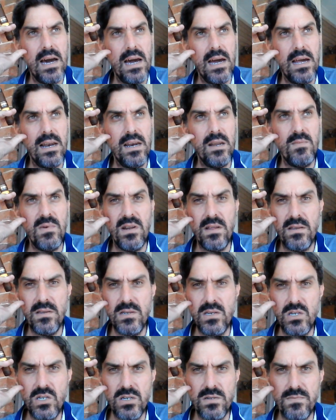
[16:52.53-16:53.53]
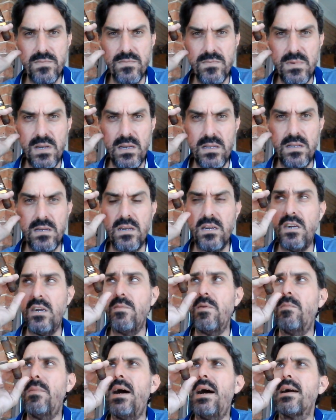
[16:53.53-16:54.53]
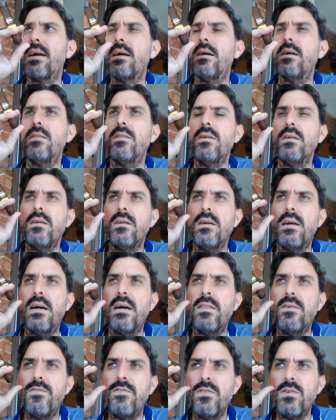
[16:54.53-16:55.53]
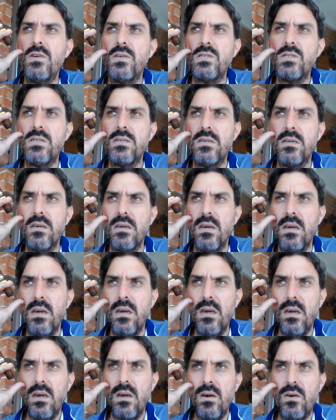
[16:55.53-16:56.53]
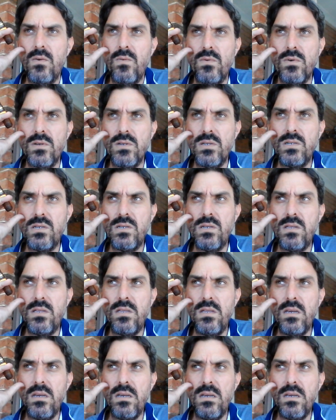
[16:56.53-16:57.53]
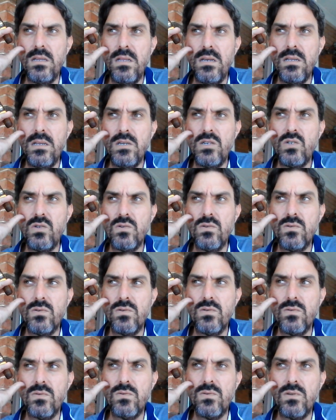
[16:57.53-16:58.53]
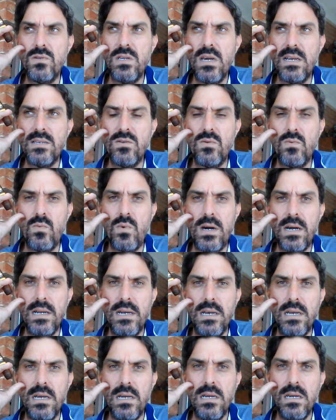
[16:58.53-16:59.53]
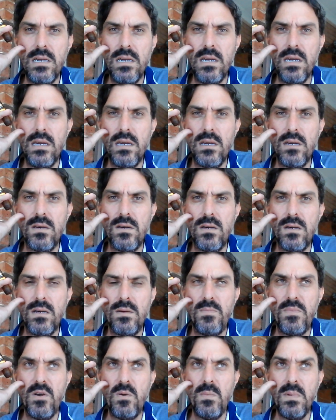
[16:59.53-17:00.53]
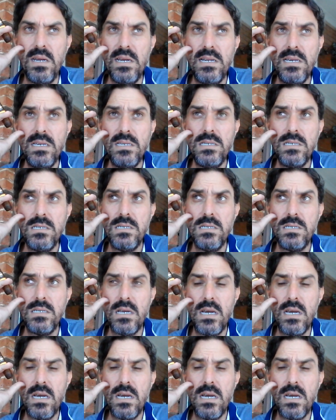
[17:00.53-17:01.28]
limited edition in the Cohiba marker. The first was in the initial 2001 year Pyramidis,